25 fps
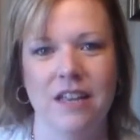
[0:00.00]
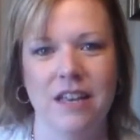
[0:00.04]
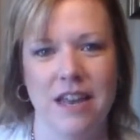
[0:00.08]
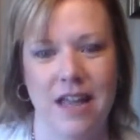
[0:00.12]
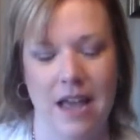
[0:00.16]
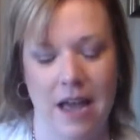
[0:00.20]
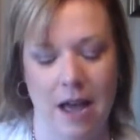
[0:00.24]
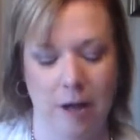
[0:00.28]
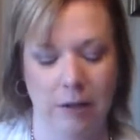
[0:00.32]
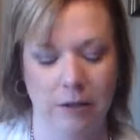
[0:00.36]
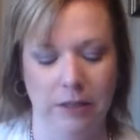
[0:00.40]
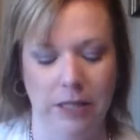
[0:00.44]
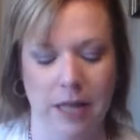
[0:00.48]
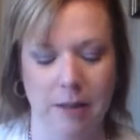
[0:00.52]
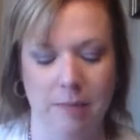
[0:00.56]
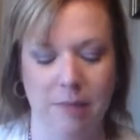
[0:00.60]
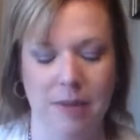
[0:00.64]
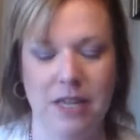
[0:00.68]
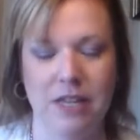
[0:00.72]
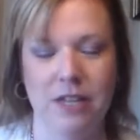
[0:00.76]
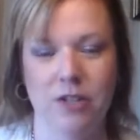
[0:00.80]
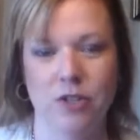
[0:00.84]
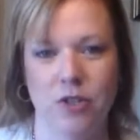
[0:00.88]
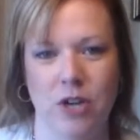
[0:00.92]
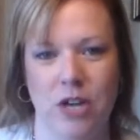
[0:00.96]
Now let
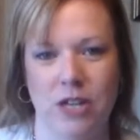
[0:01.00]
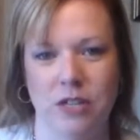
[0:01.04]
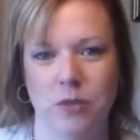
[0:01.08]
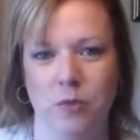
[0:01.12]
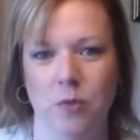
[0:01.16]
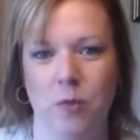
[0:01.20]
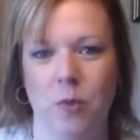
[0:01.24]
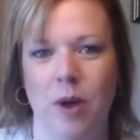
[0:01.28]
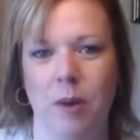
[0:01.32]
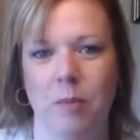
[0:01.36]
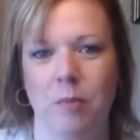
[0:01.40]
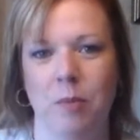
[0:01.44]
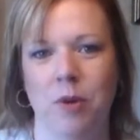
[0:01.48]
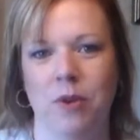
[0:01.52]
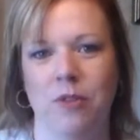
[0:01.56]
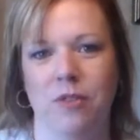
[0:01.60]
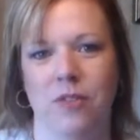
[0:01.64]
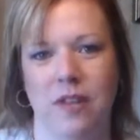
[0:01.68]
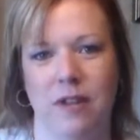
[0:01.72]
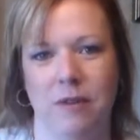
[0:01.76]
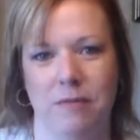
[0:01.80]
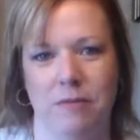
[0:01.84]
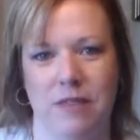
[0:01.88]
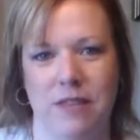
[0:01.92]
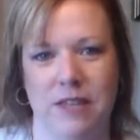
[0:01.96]
me address one more
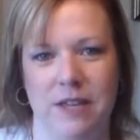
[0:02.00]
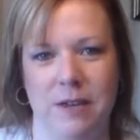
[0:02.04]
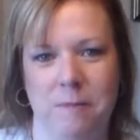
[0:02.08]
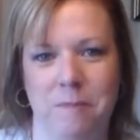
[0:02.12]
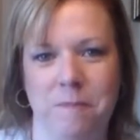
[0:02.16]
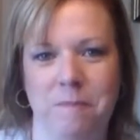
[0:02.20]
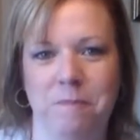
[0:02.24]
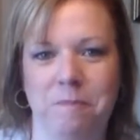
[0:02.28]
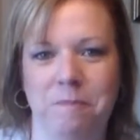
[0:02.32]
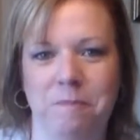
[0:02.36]
thing with you.